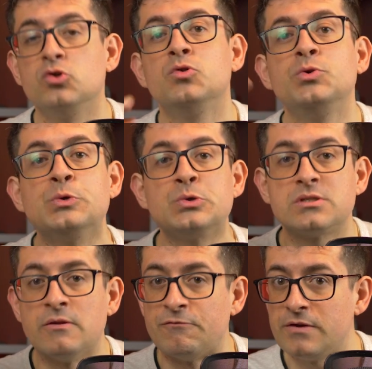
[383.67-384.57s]
you
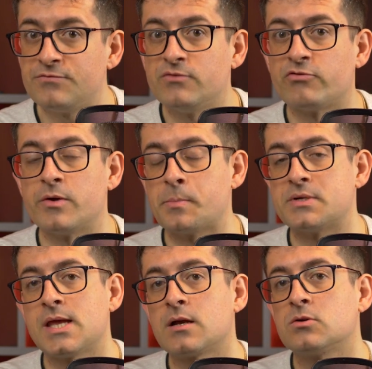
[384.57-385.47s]
use the 50 frames per
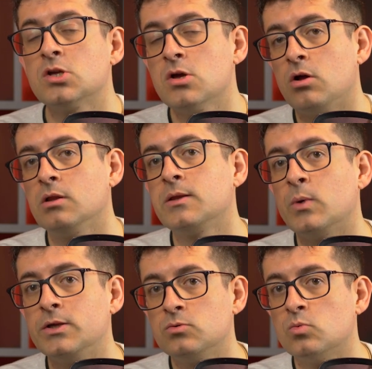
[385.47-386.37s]
second only
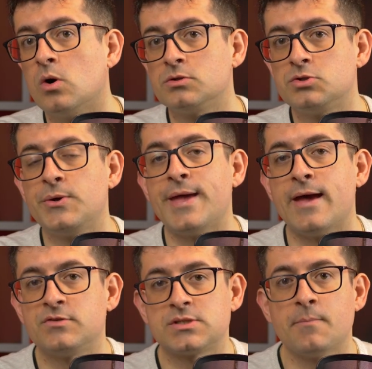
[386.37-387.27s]
when you want to
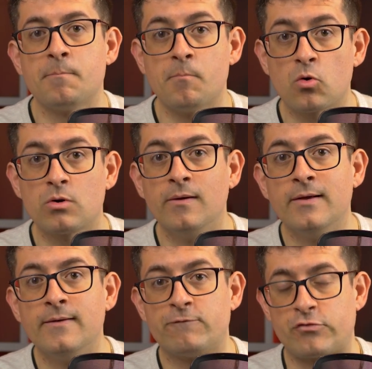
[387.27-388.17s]
have some more
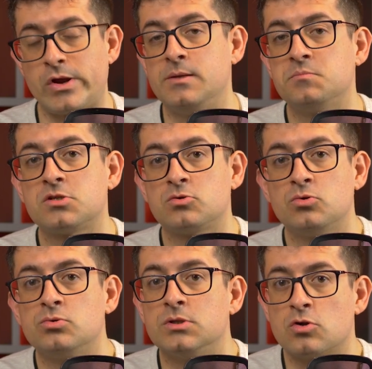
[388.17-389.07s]
frames to
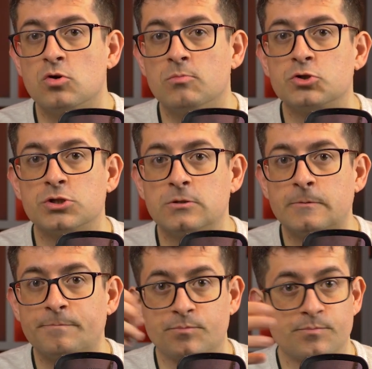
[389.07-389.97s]
do the slow motion.
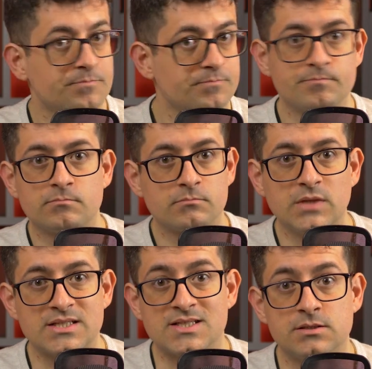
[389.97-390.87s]

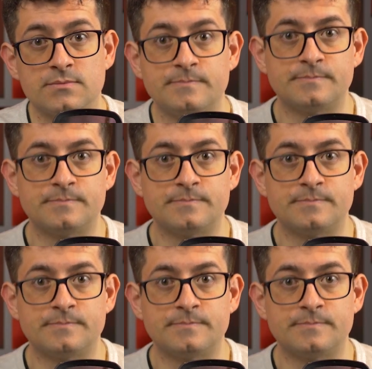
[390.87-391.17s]
That's it.